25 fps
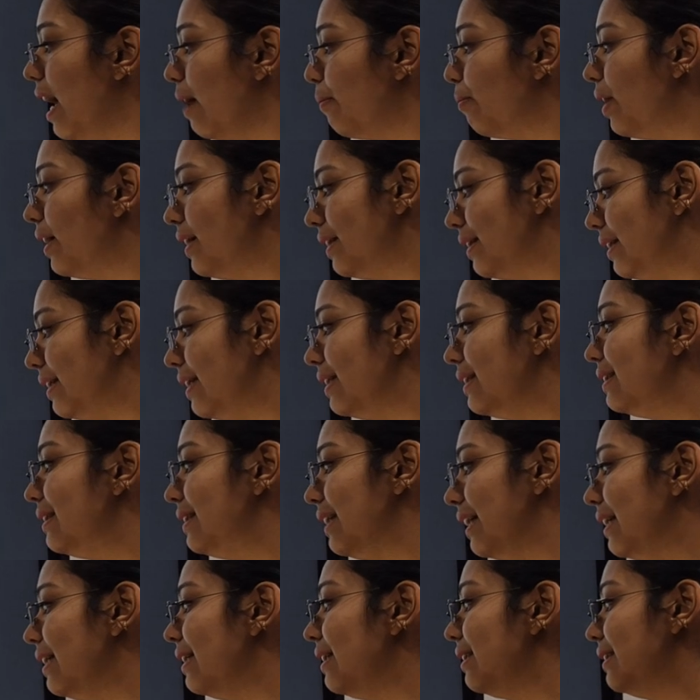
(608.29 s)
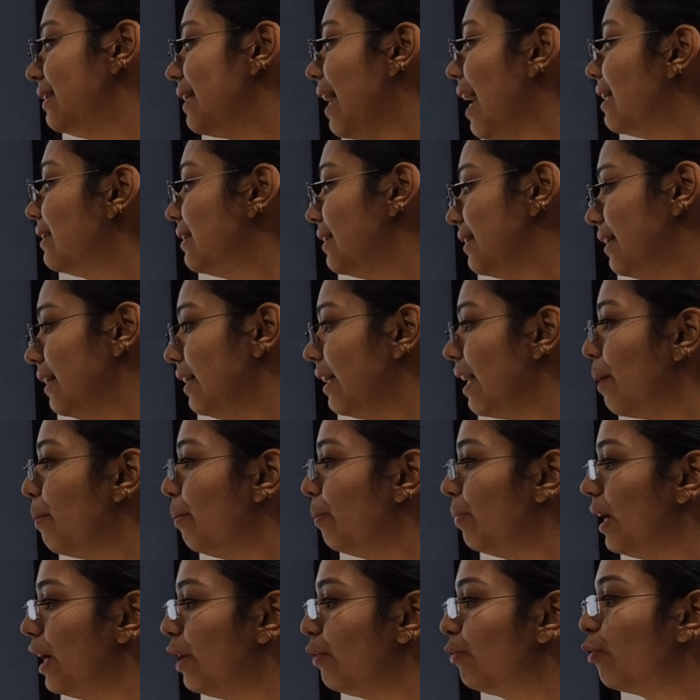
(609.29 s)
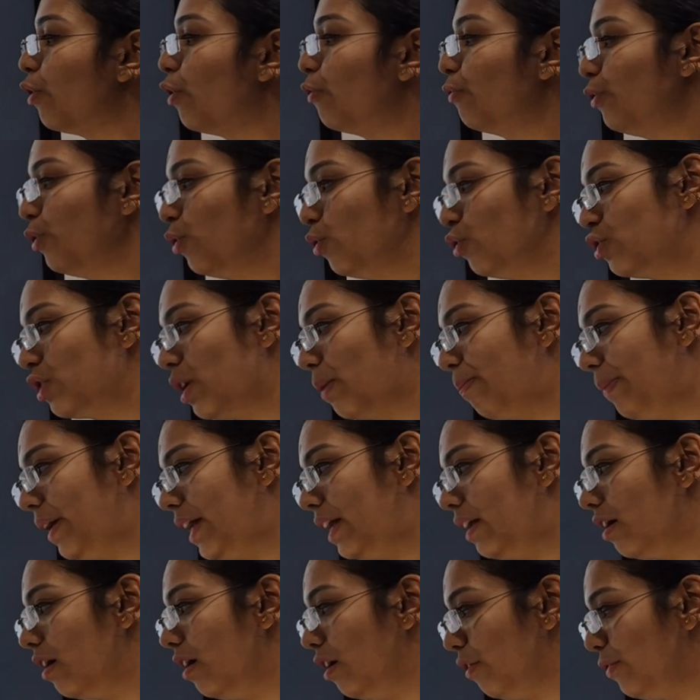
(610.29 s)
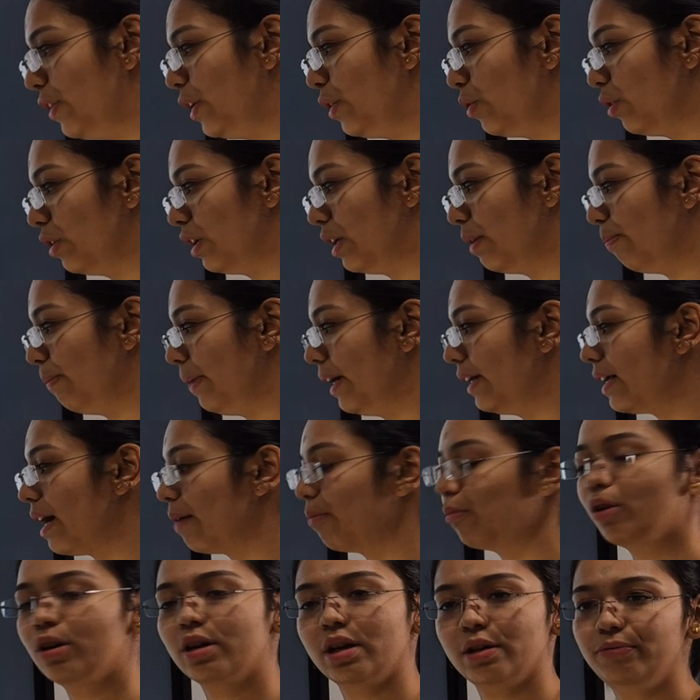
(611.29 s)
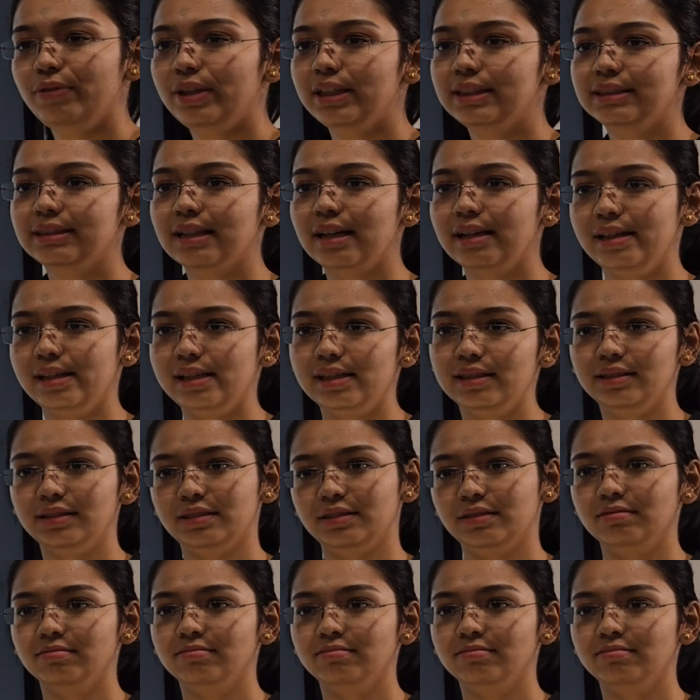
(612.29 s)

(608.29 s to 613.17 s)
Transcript: but this still stands as a template for future phenotypic demographic studies.